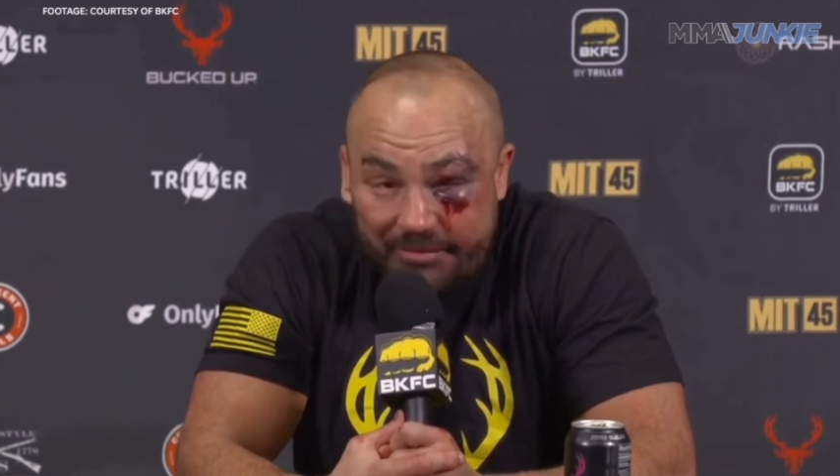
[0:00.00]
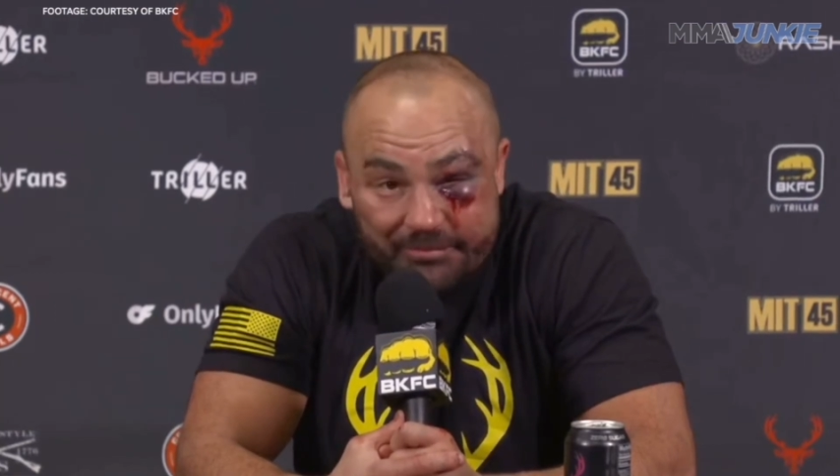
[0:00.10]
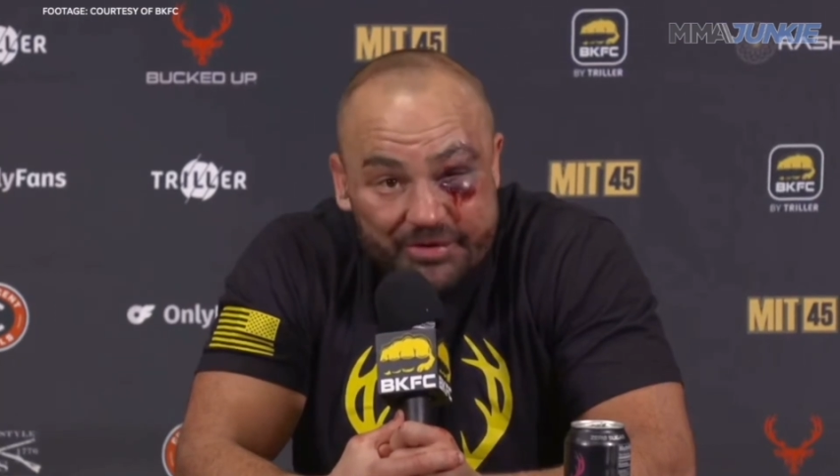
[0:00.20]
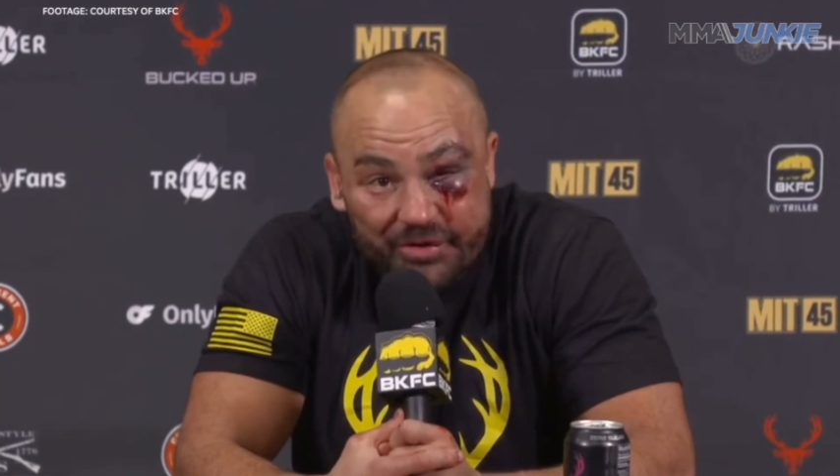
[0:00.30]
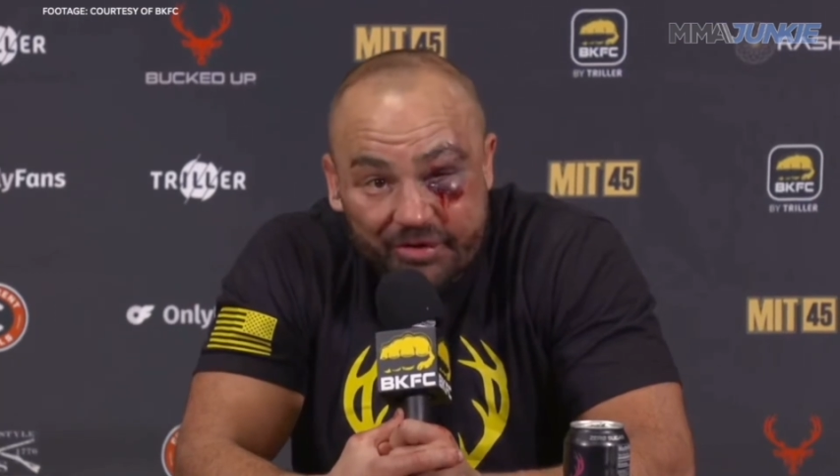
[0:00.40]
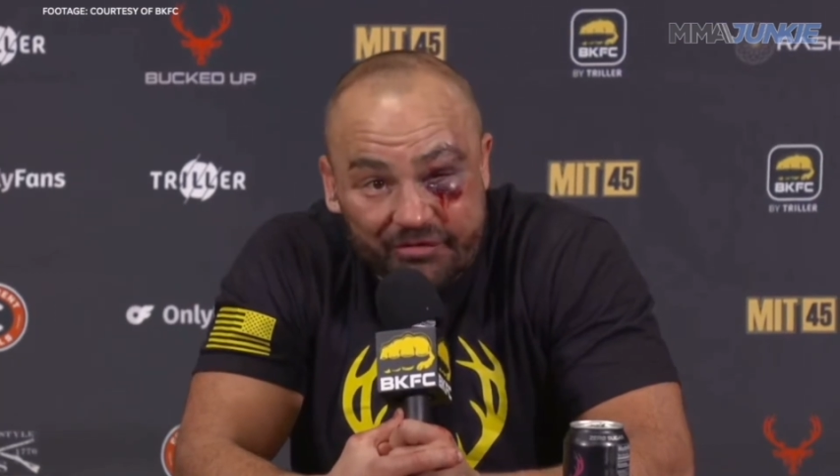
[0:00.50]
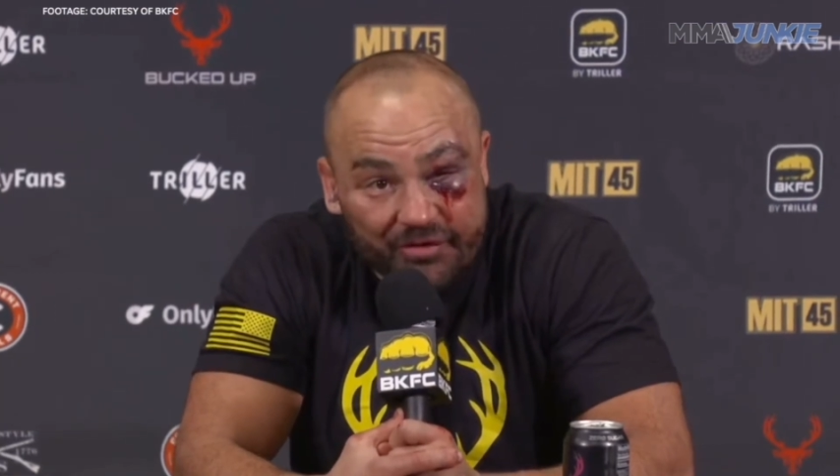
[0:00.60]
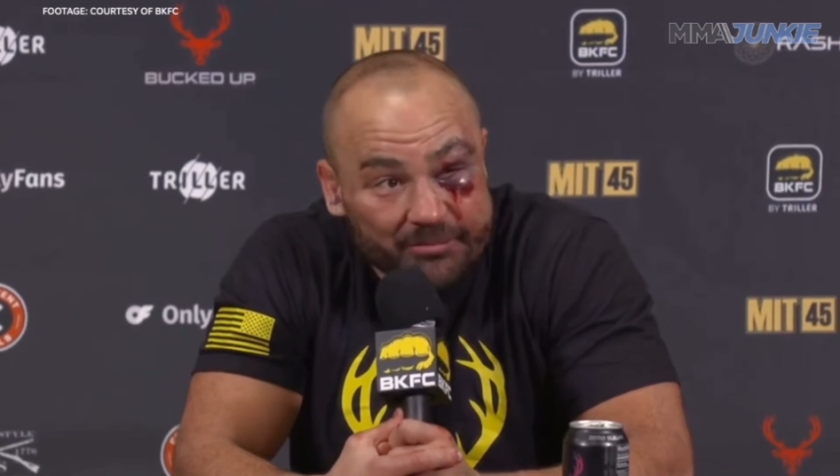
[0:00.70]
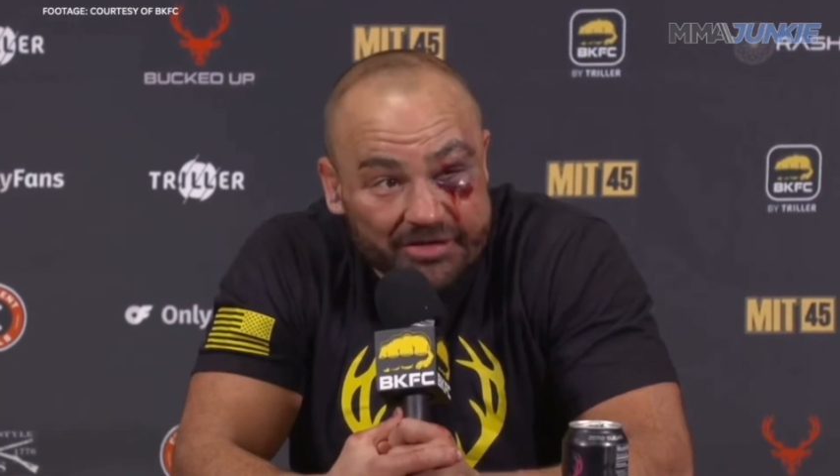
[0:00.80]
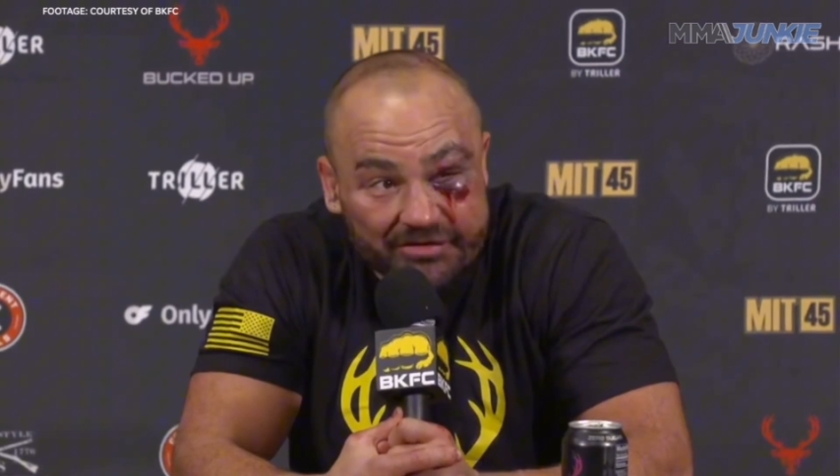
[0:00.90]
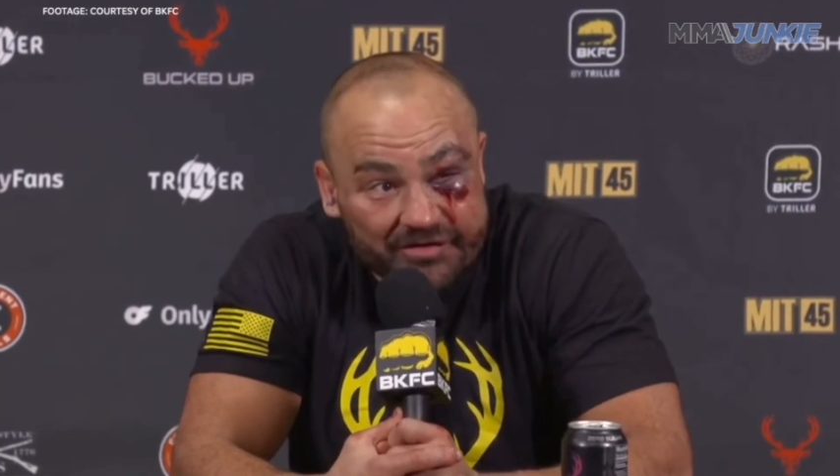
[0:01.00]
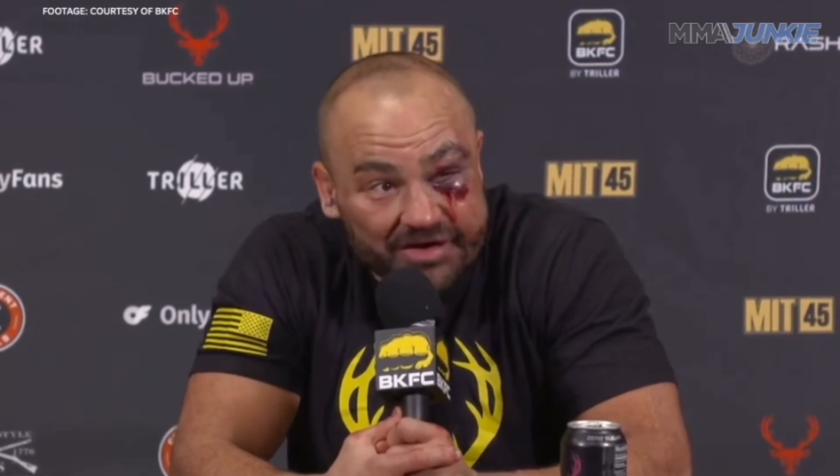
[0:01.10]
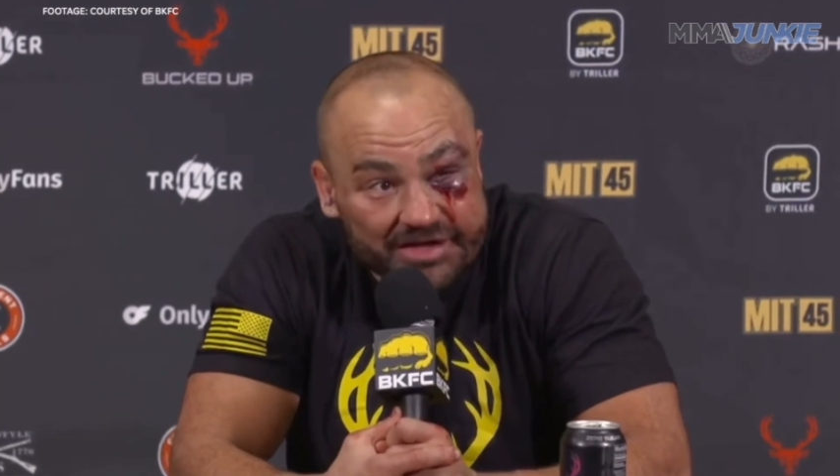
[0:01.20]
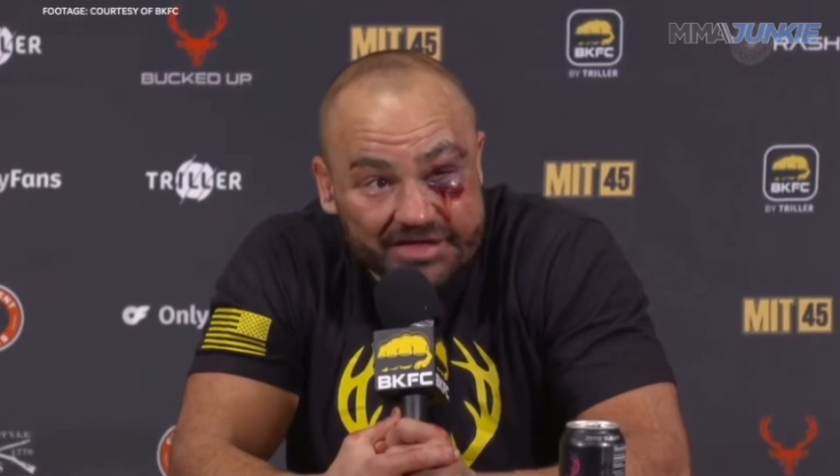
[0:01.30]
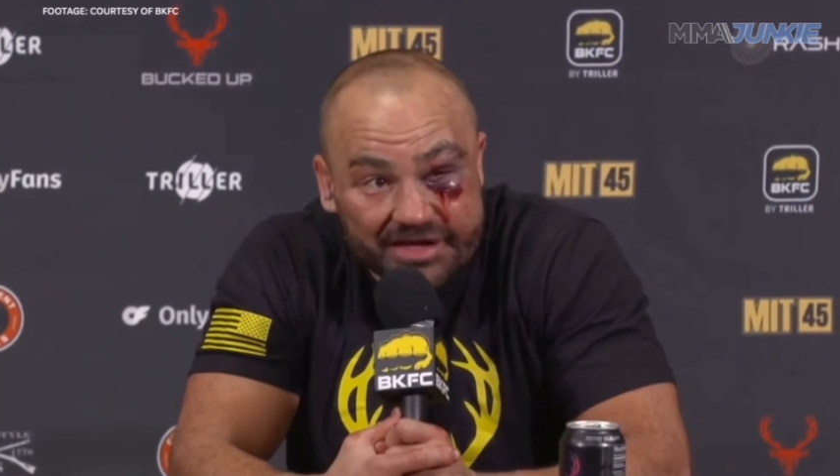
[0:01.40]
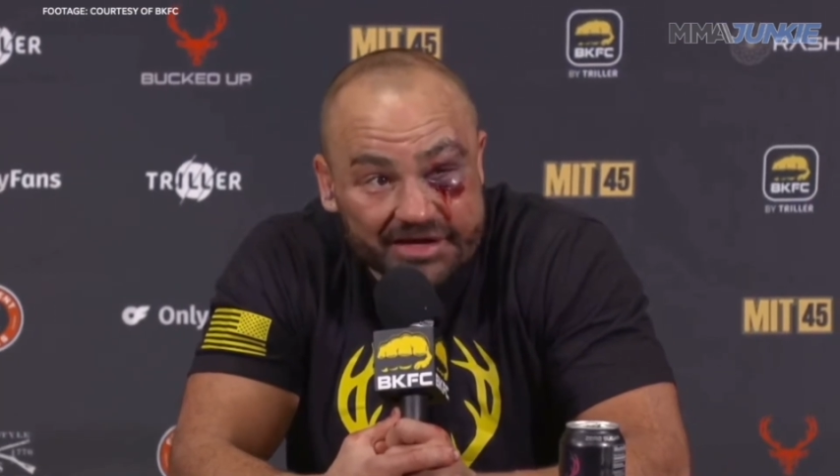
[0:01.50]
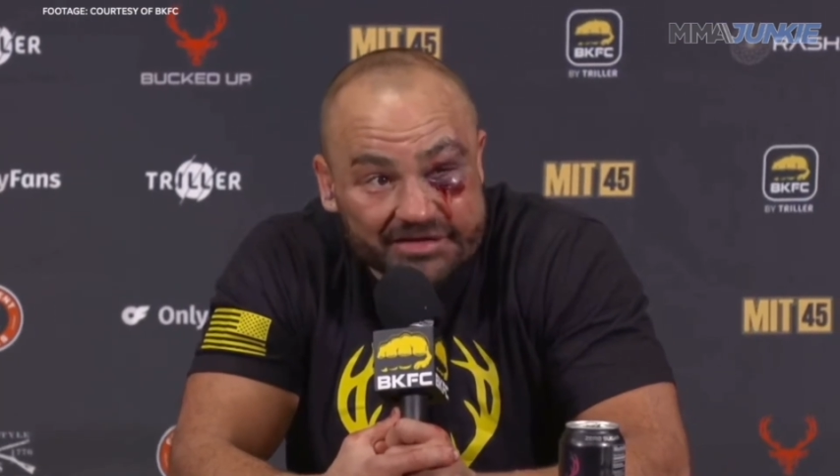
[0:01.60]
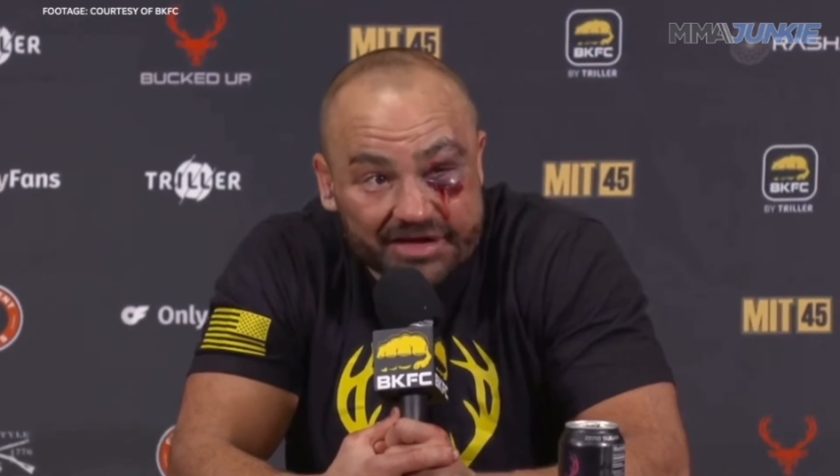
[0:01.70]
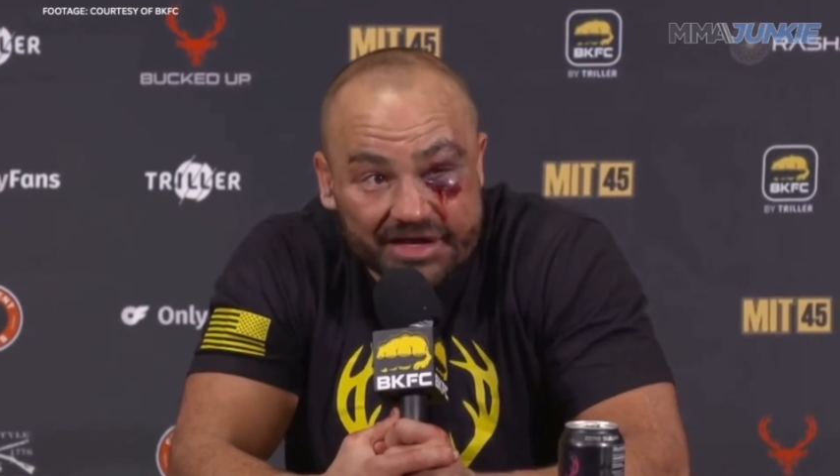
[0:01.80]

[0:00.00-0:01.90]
beautiful motherfucking thing. I'll tell you